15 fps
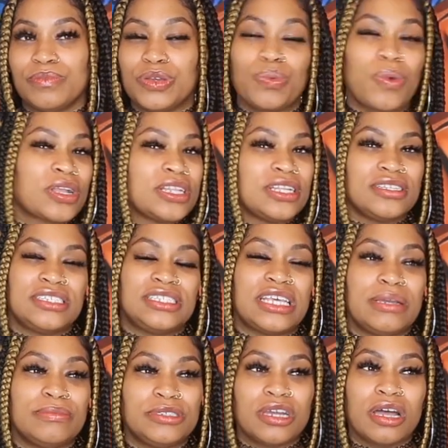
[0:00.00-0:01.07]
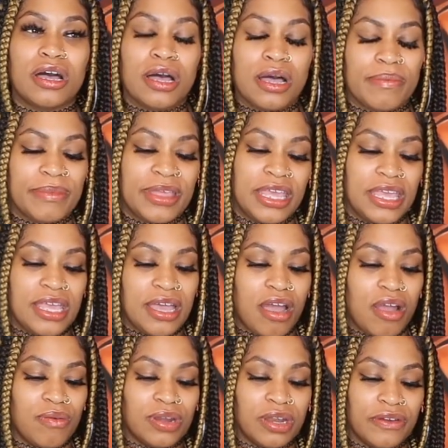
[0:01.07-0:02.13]
worked the same job
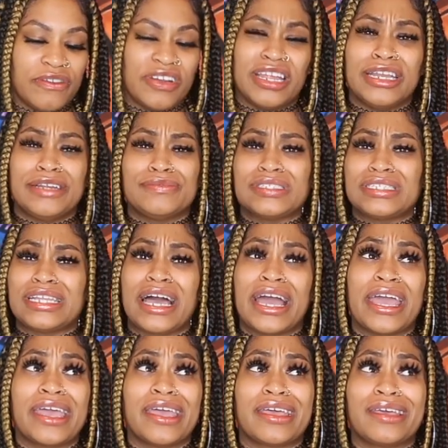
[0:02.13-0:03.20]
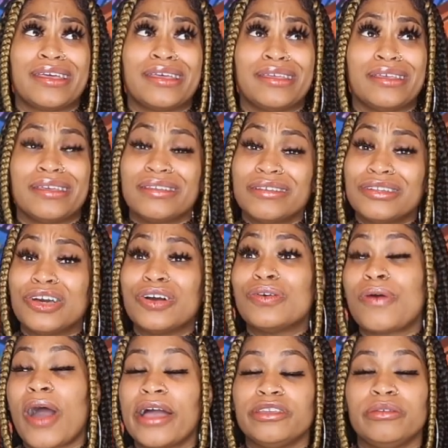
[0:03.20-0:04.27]
or whatever. And it was like, you
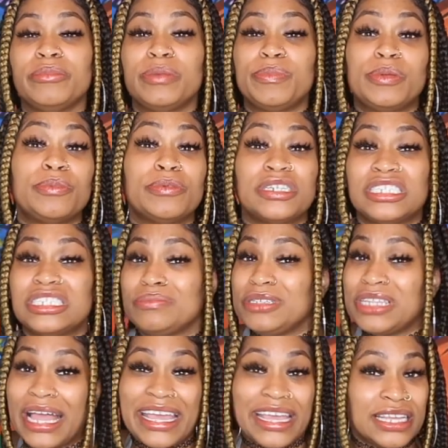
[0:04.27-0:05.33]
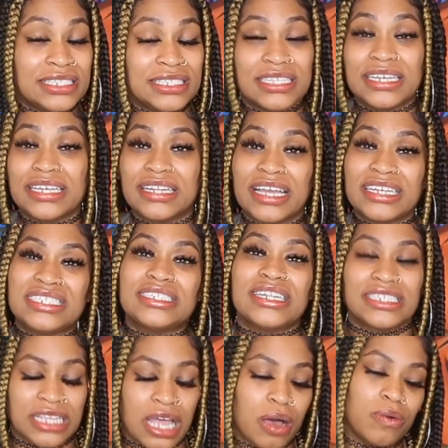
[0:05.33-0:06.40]
know, how you meet people and it just be like instant connection.
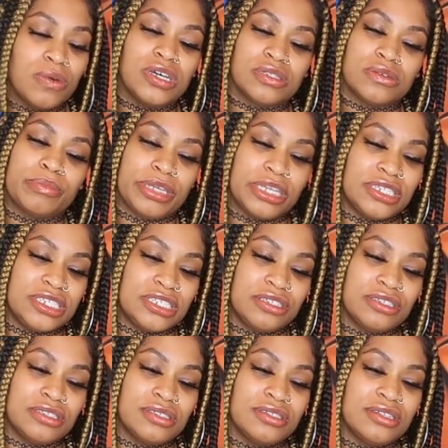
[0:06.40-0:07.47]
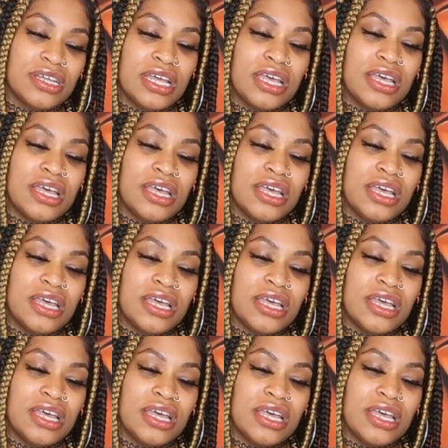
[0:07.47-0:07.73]
That's how it was with me and this girl.